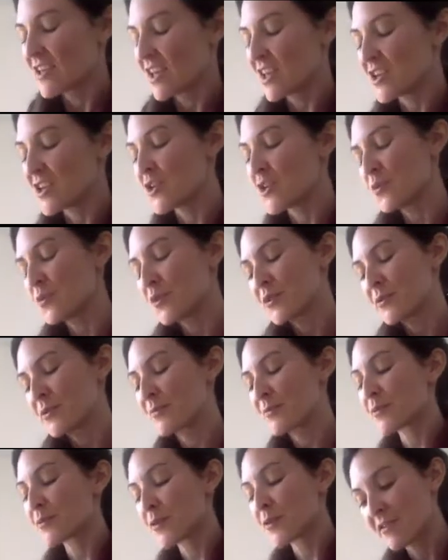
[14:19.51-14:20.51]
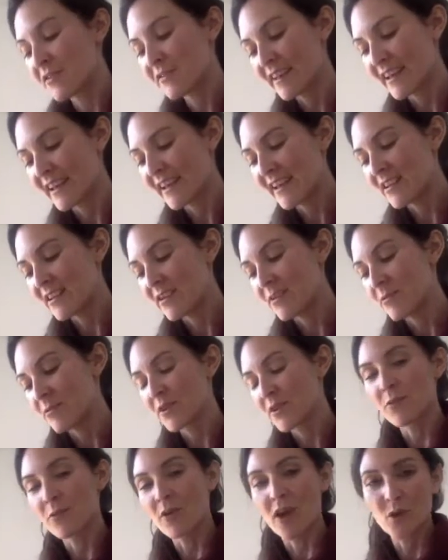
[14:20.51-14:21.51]
and you want to improve it, you
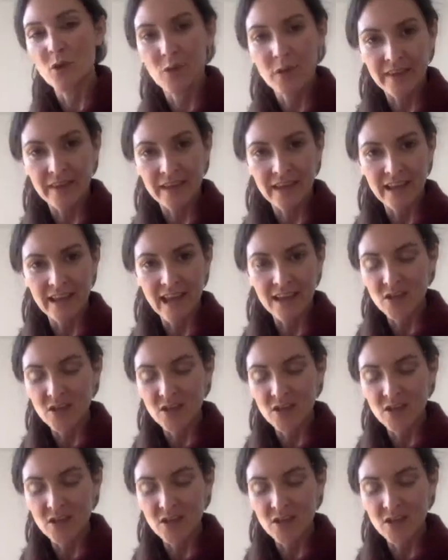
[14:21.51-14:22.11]
want to work with it,